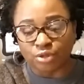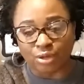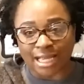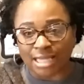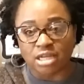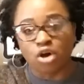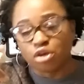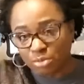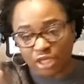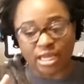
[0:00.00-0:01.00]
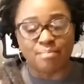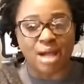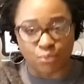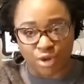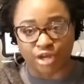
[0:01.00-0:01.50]
So like I told him, look at
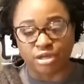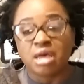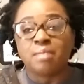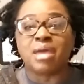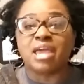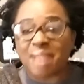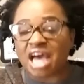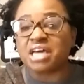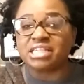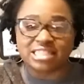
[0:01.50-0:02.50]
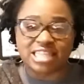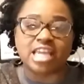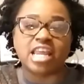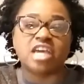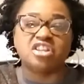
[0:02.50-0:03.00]
my record. Ma'am, I
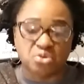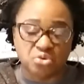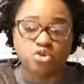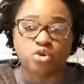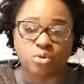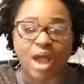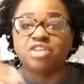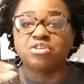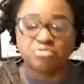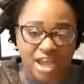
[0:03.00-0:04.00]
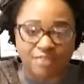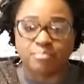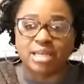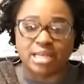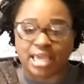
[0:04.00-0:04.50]
understand that you you're right. You've
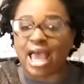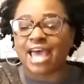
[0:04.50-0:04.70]
never been late.